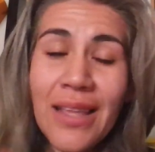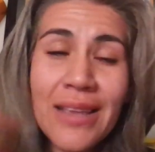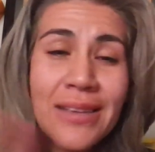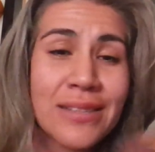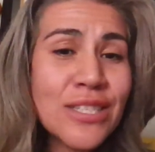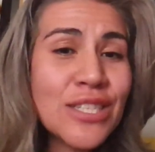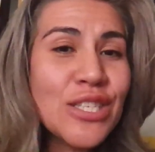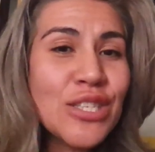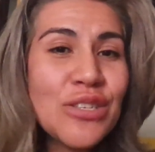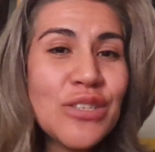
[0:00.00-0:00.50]

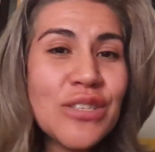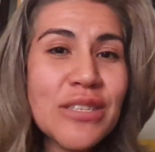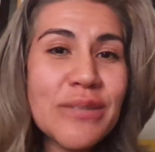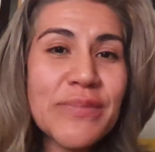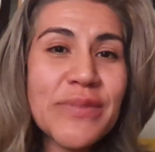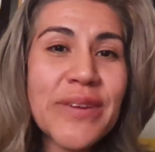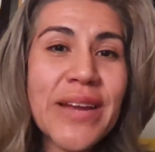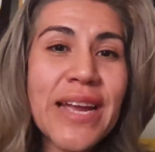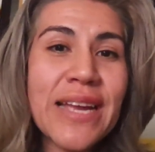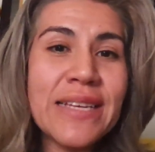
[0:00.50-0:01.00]
Just to
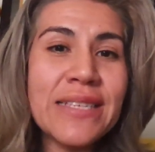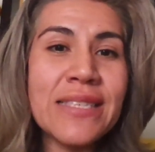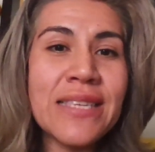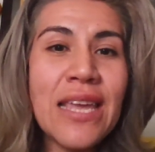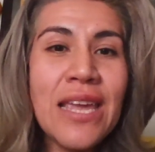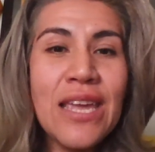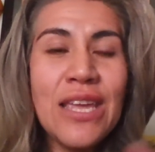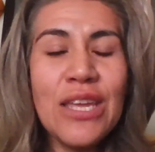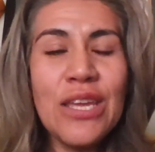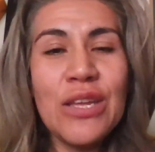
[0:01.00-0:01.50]
summarize,
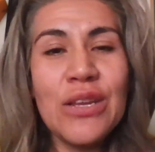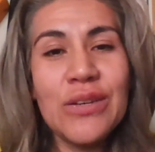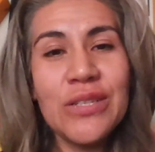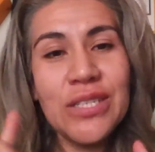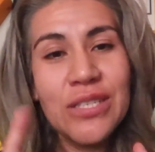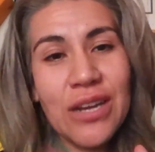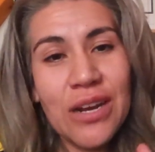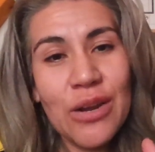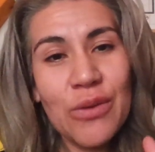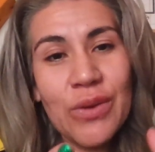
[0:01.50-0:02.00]
I
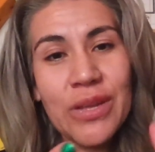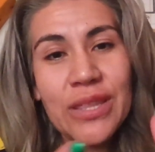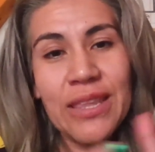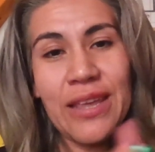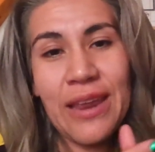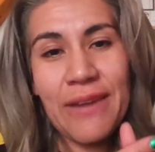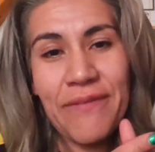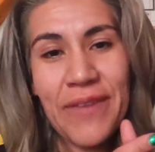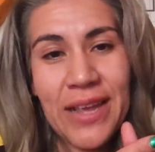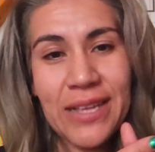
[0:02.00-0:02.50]
started with the
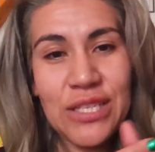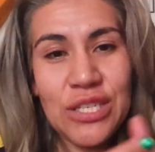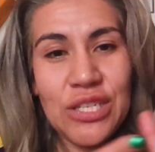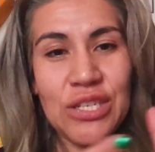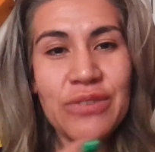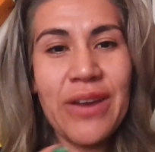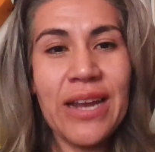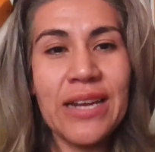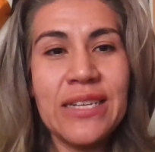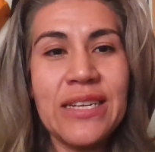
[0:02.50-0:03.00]
advance
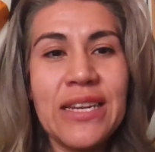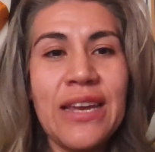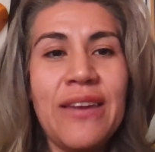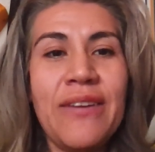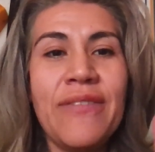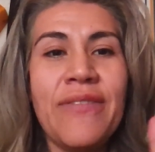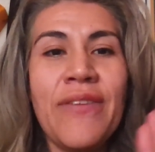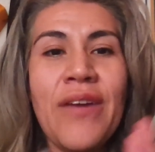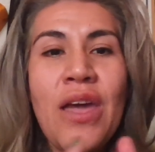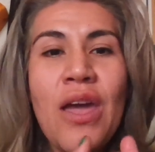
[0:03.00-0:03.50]

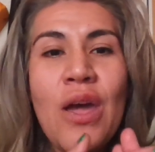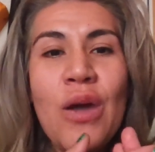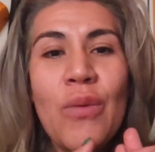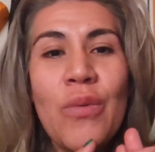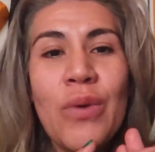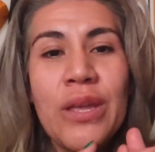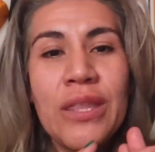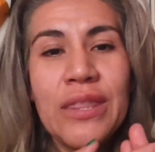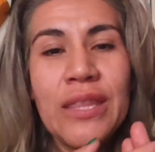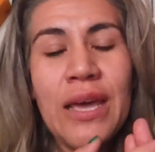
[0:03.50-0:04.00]
directive,
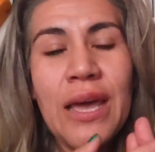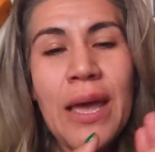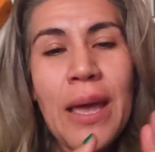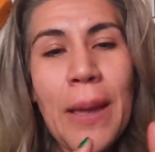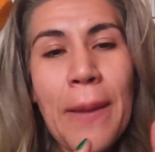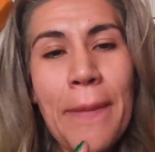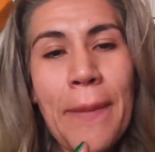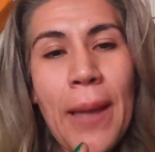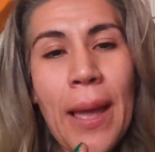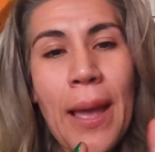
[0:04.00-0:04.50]
with
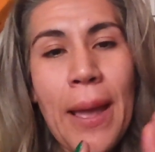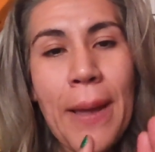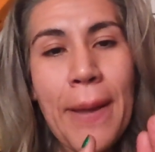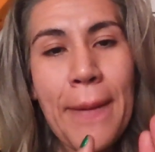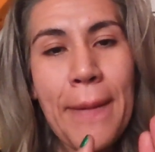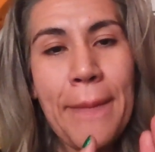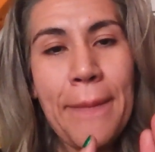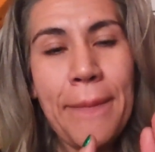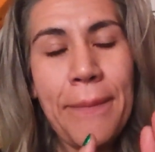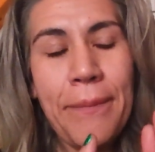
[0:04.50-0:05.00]

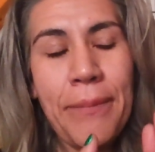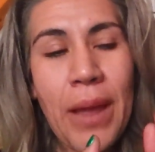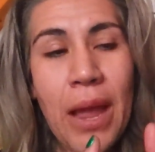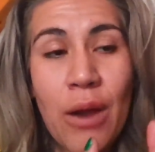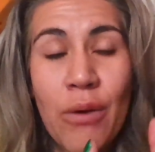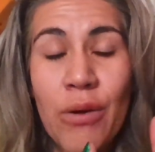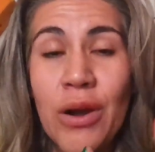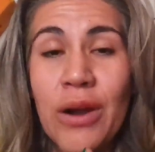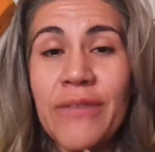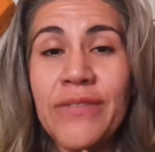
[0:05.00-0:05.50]
the
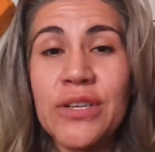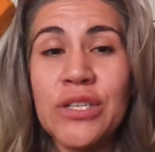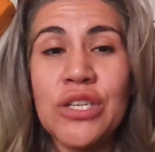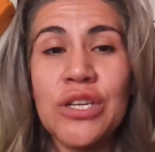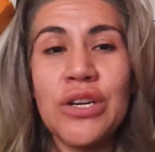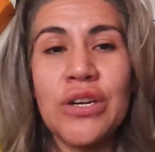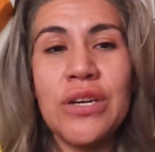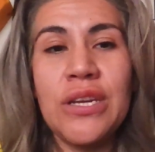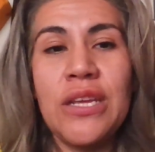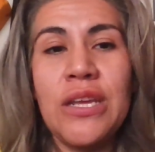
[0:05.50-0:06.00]
power of
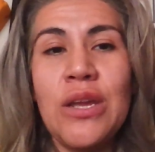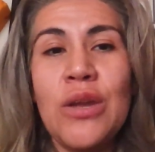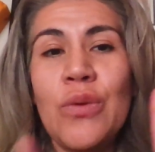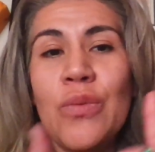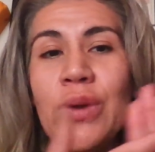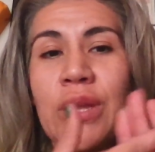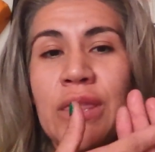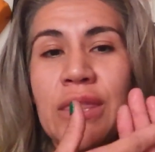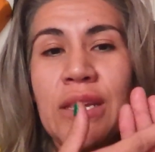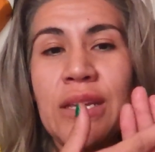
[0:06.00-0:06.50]
attorney,
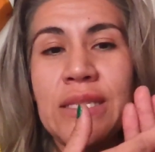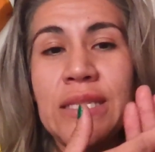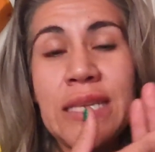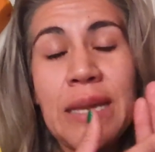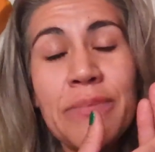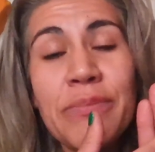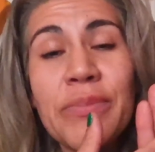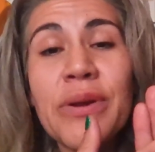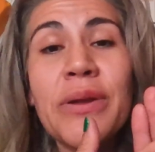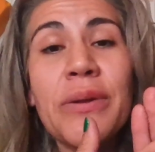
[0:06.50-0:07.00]
with the
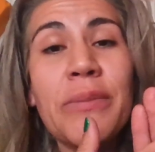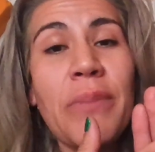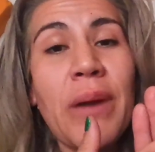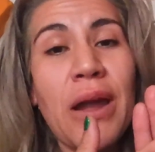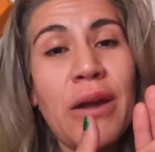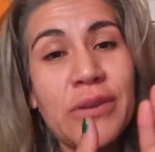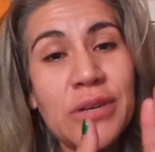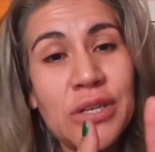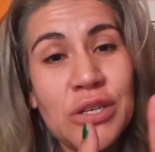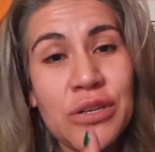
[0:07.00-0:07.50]
temporary
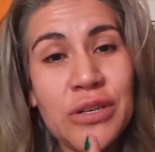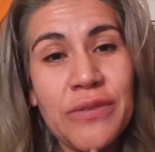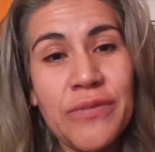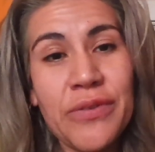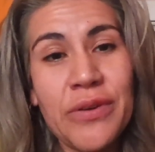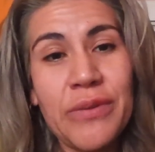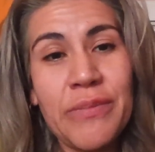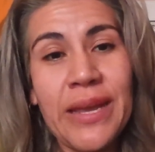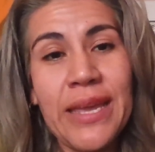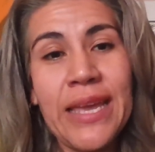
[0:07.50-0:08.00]
power of attorney
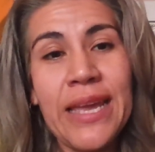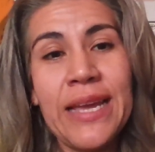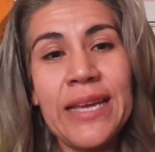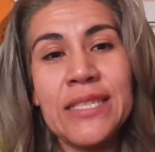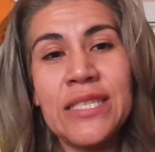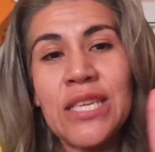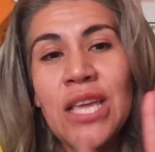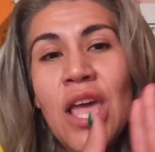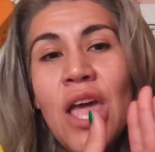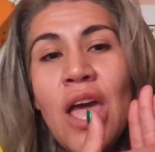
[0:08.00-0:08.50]
for my
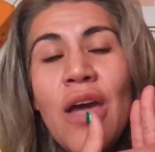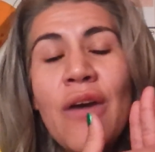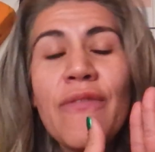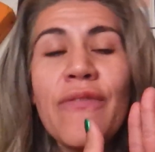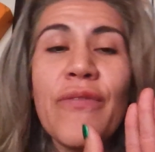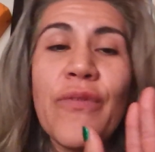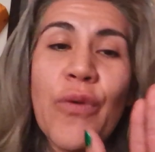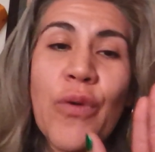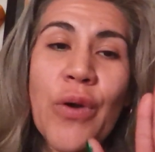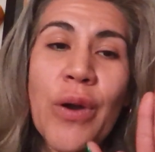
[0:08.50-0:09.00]
kids,
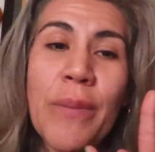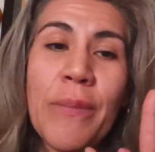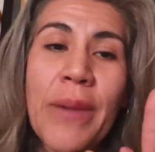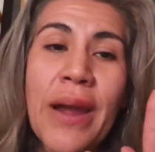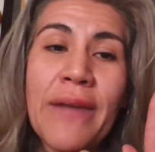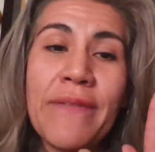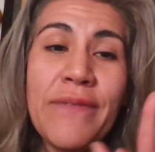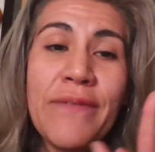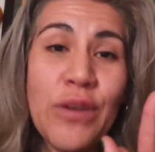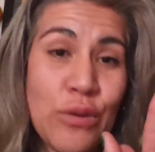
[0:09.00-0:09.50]
for
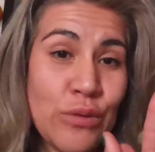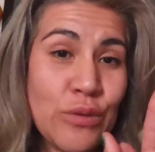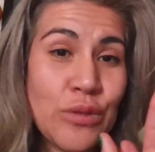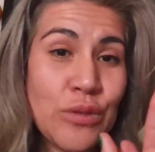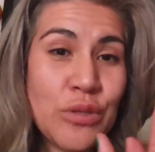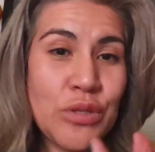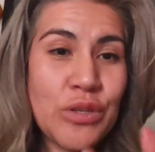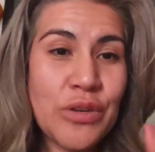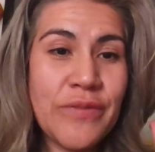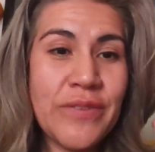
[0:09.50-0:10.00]
my funeral
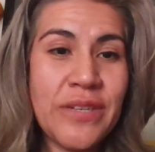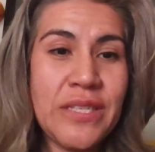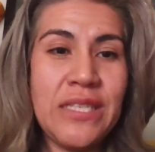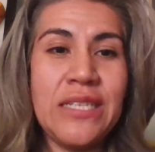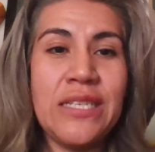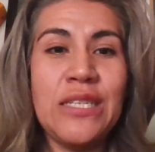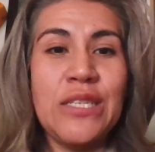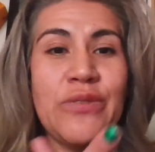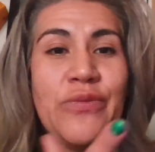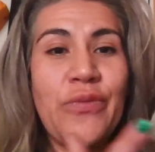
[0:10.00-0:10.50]

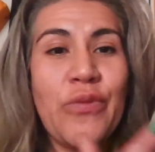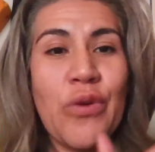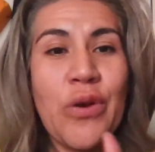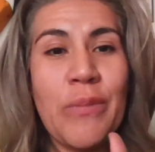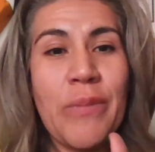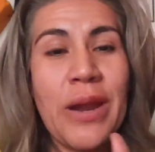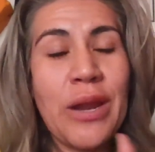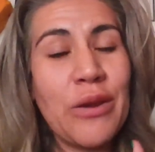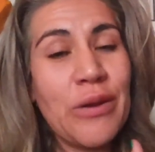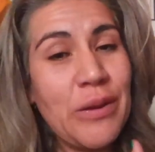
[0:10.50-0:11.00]
services, for
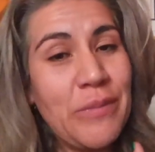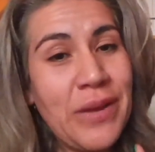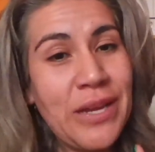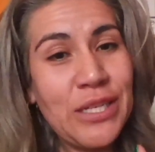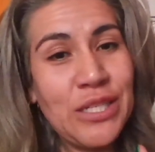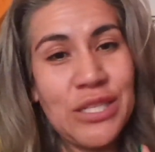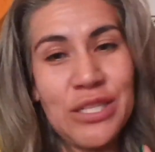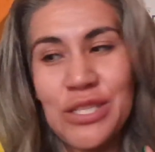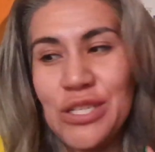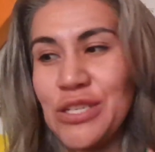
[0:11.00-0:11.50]
my
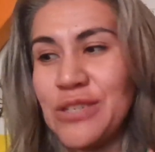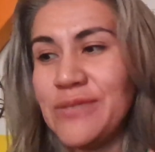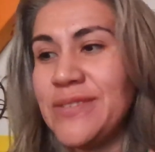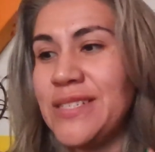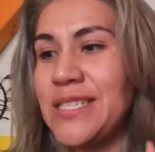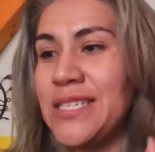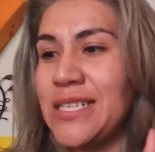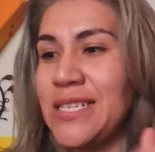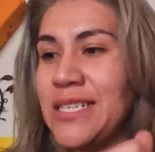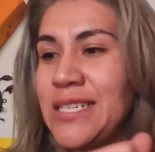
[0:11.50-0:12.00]
cremation
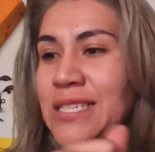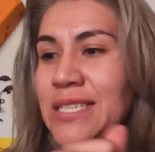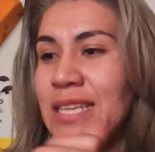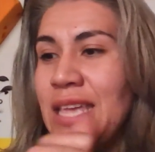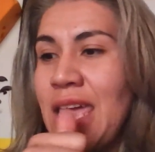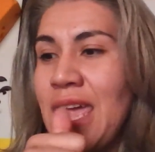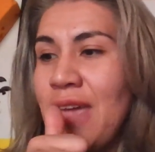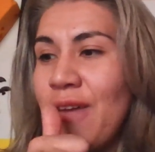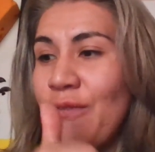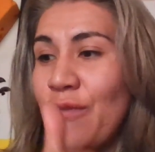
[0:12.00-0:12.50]
services,
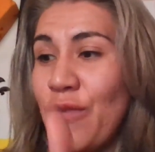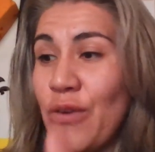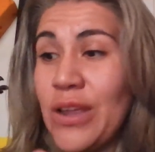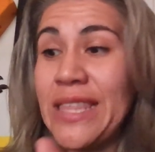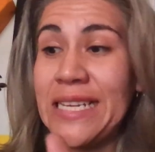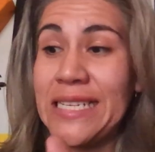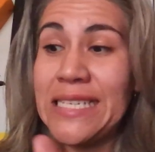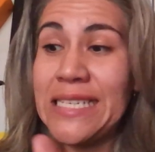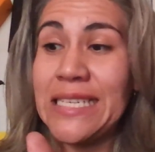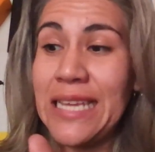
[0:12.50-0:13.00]
for
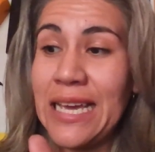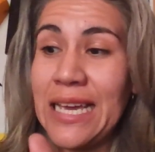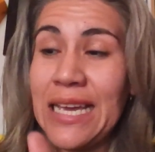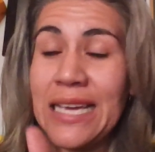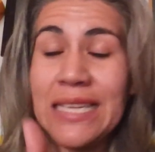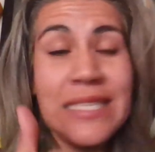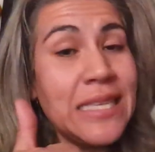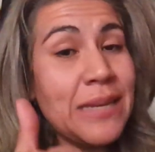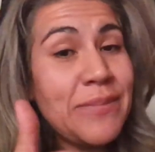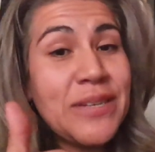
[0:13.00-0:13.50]
the
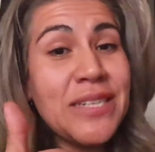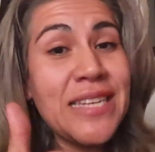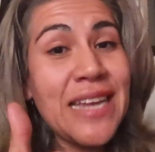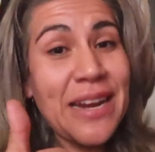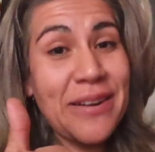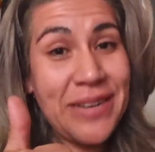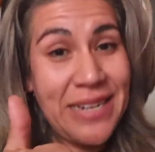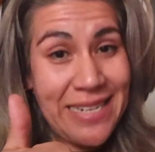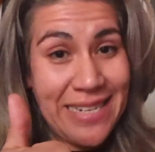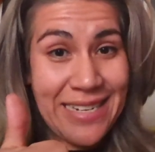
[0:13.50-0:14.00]

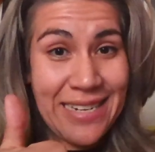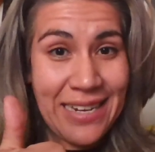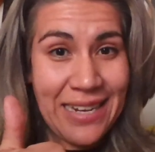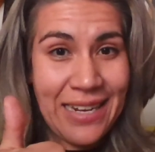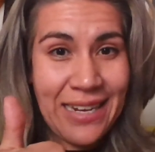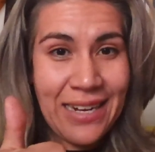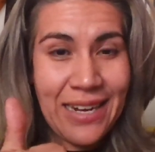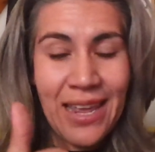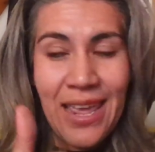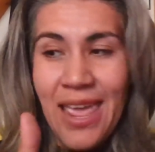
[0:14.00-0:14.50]
cemetery
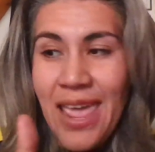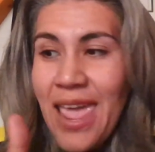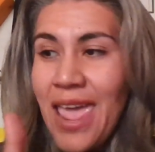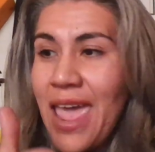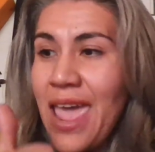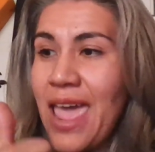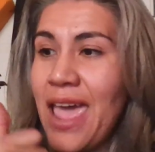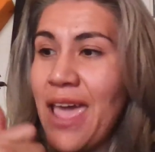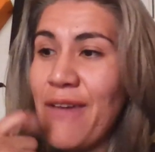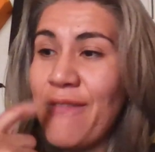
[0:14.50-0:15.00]
deed,
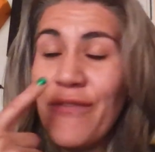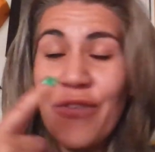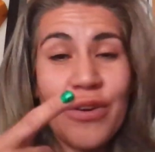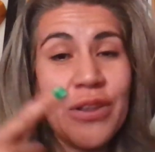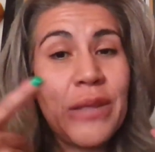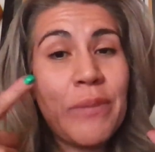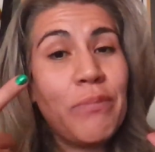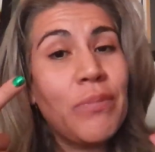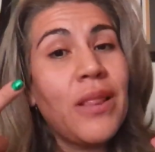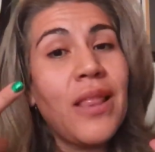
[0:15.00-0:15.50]
and for
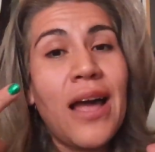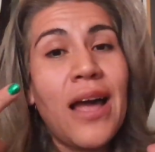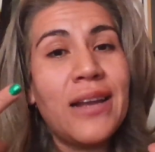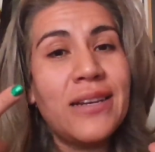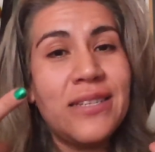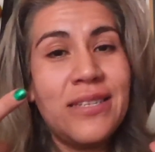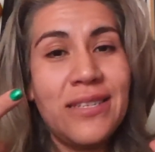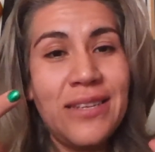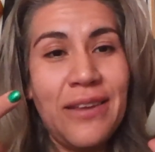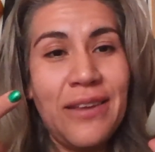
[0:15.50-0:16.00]
the
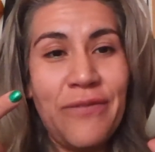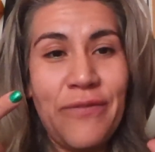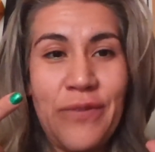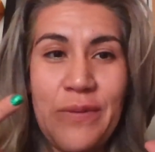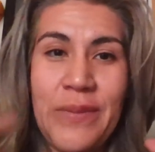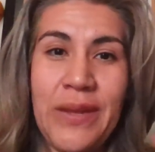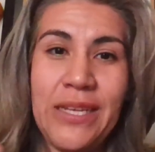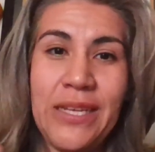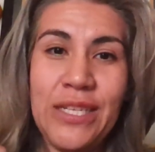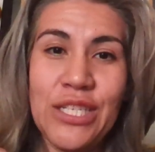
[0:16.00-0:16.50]
plot
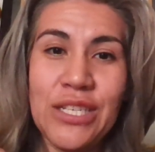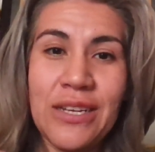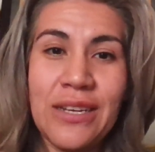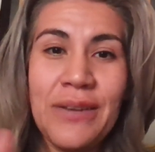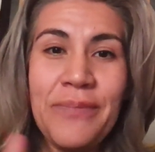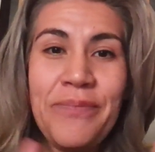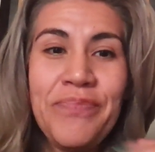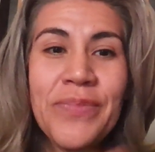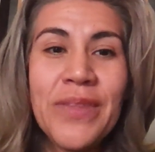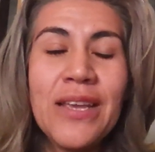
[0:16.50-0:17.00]
information.